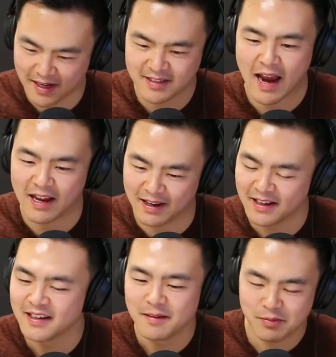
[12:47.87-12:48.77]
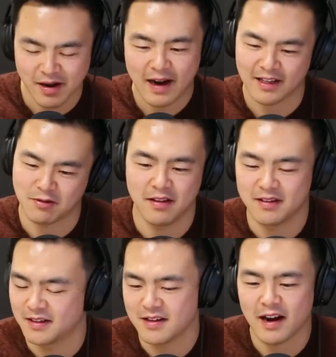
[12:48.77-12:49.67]
dictating practice rather
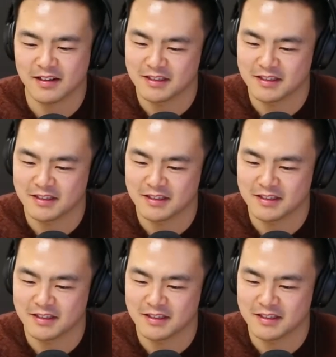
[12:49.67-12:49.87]
than the doctors